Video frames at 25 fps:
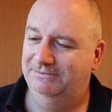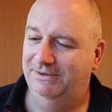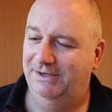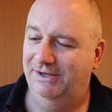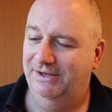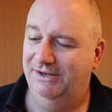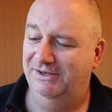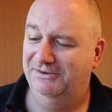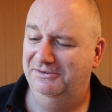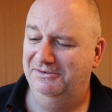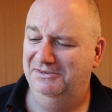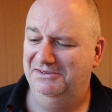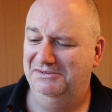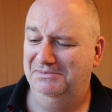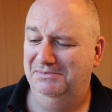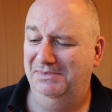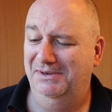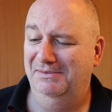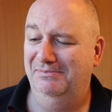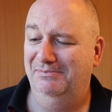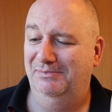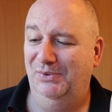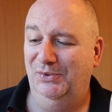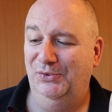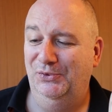but I thought it was a
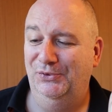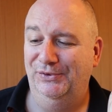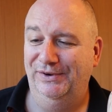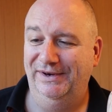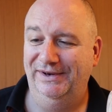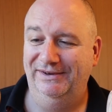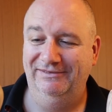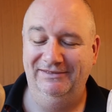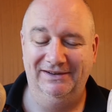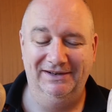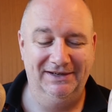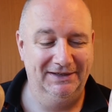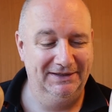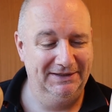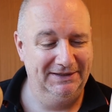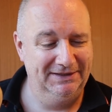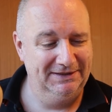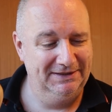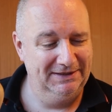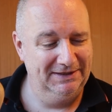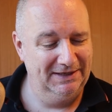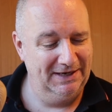bit boring really.